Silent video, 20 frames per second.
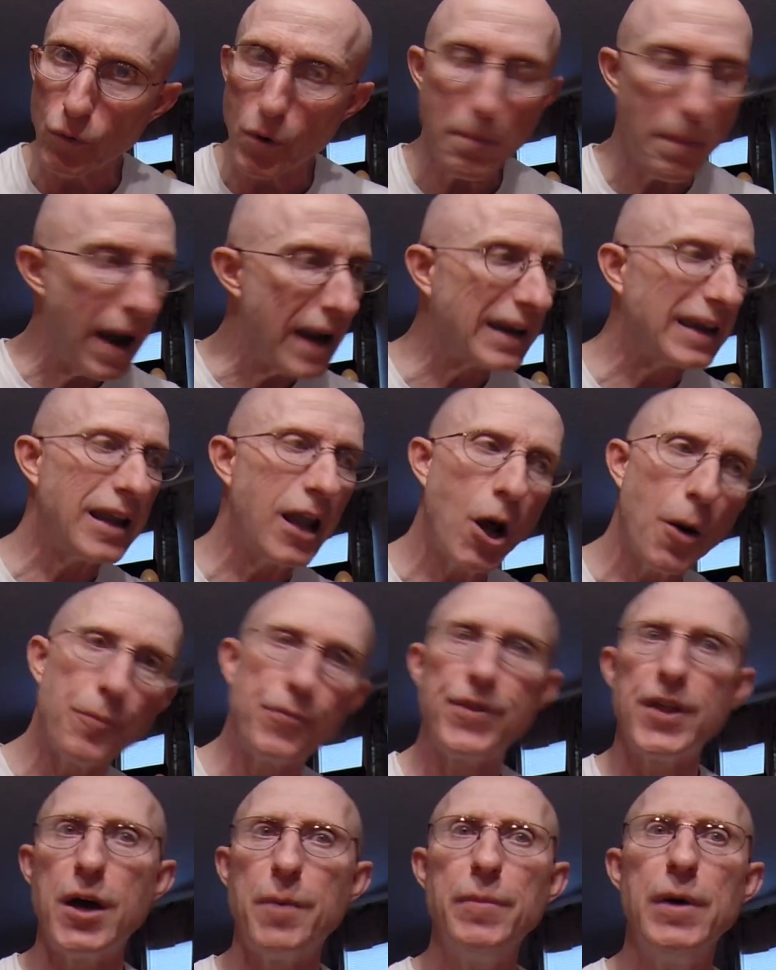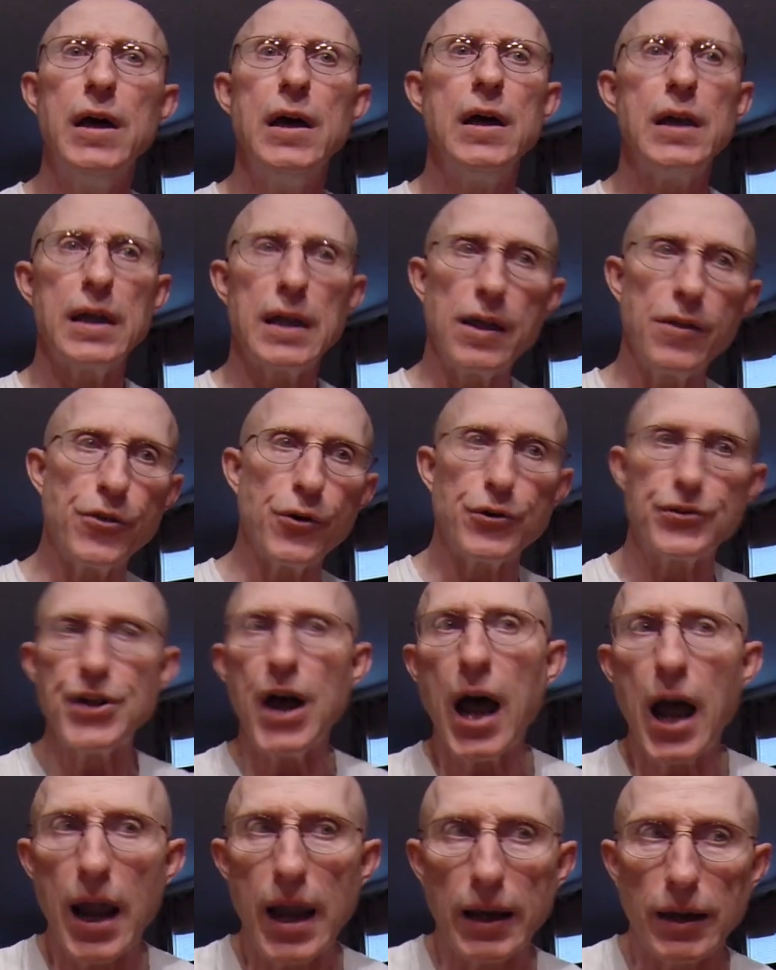When I can help them in their
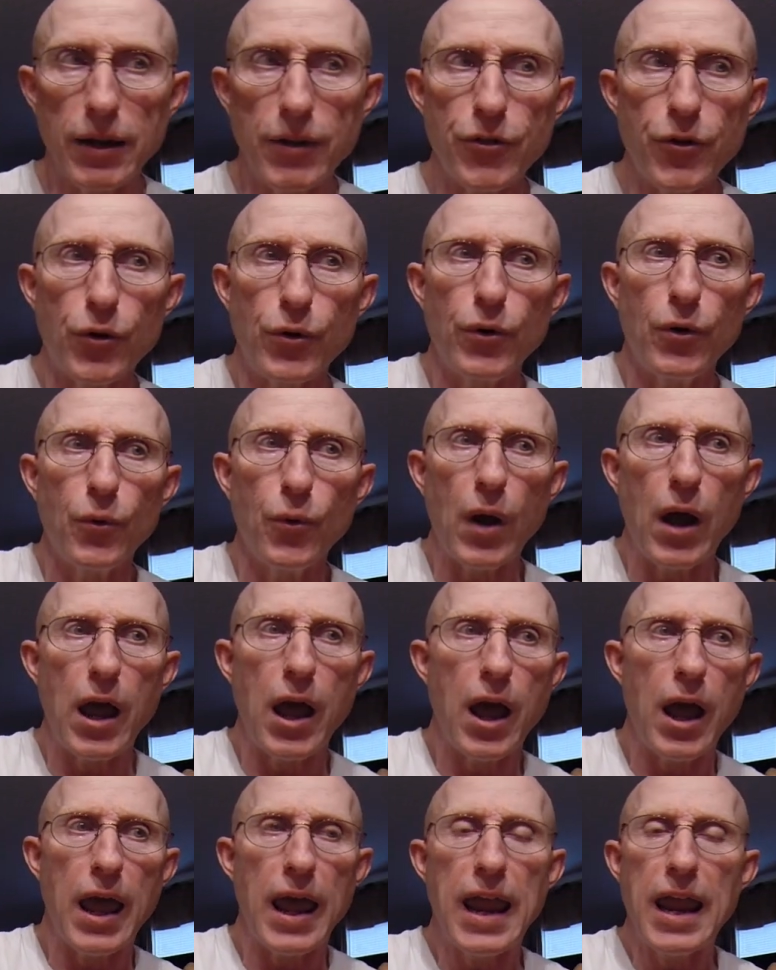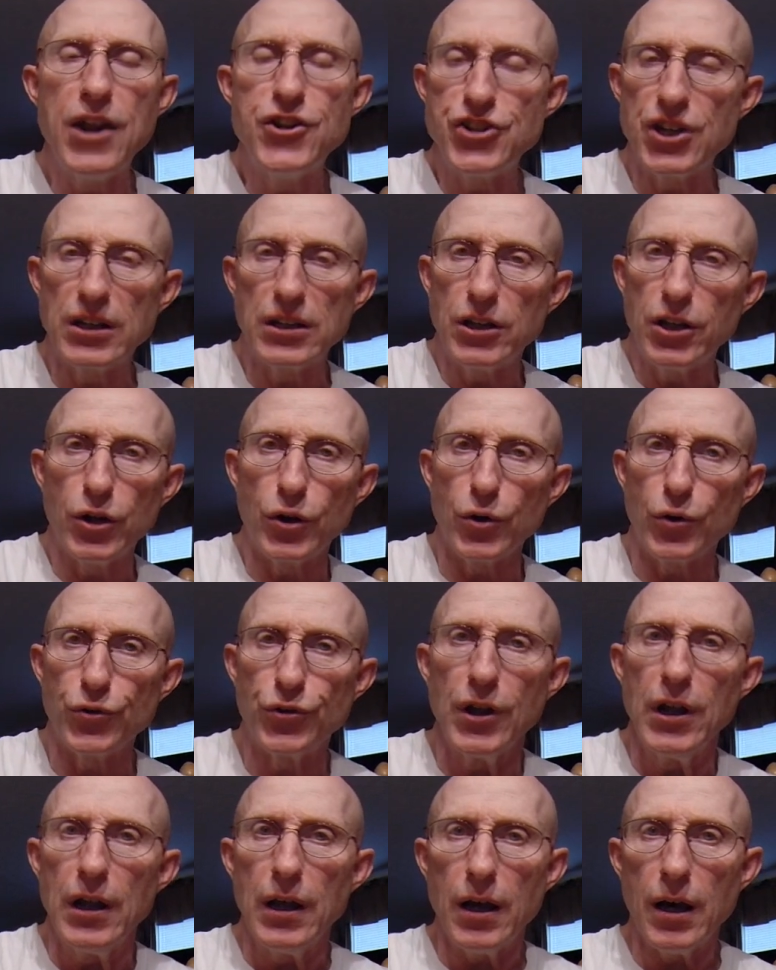dying, in their aging
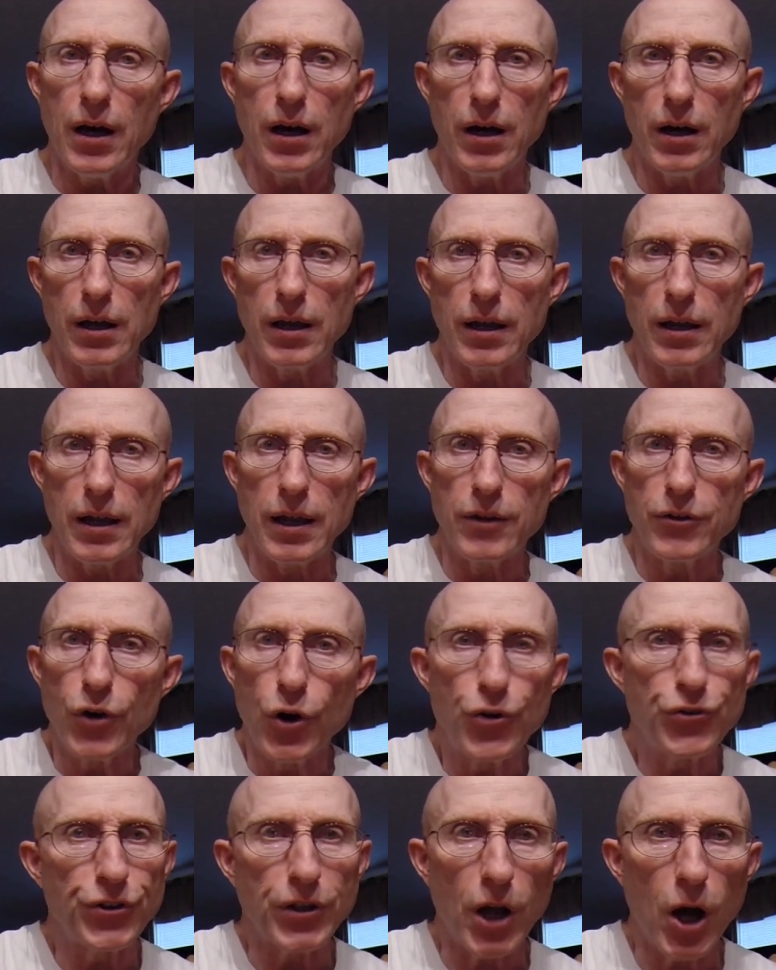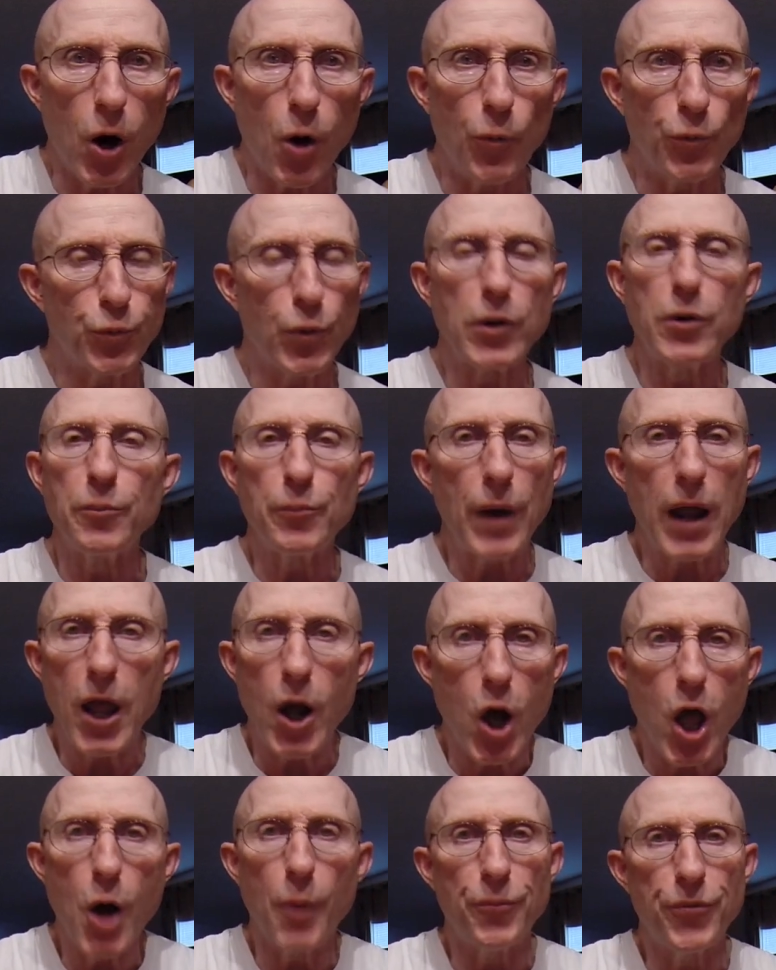years, in nursing homes, we can
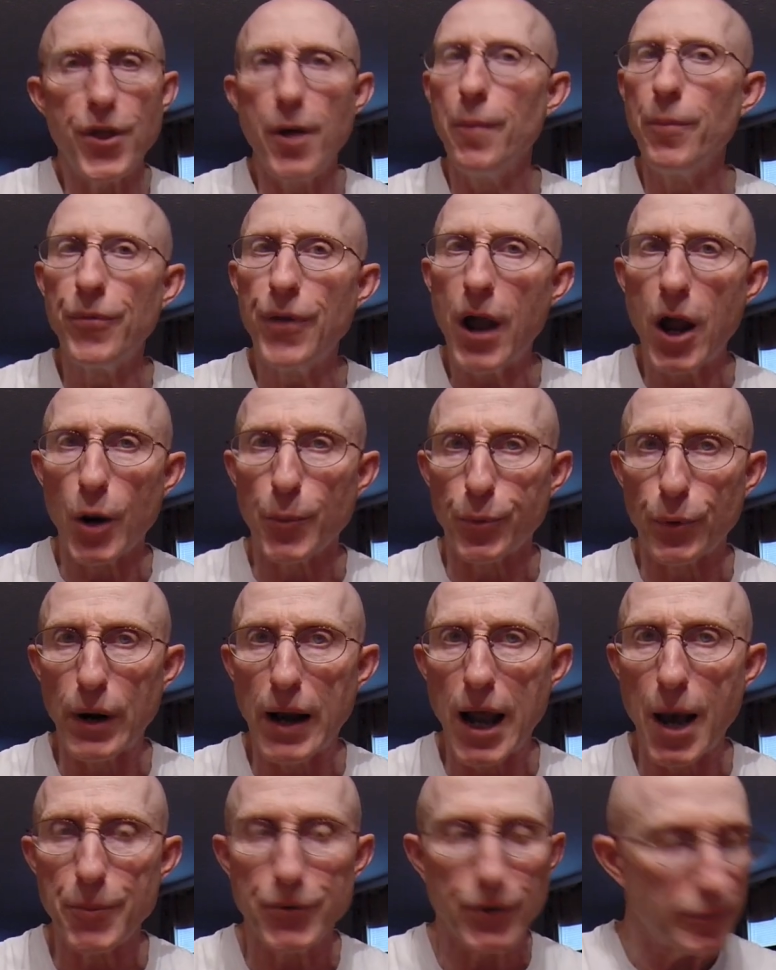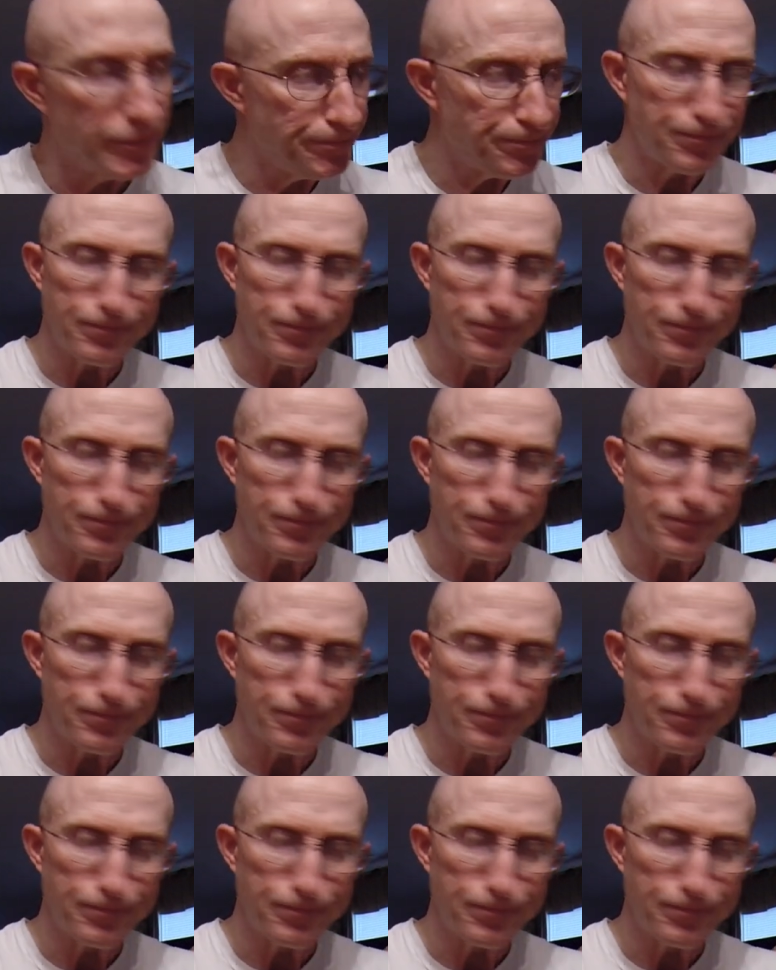help them there perhaps.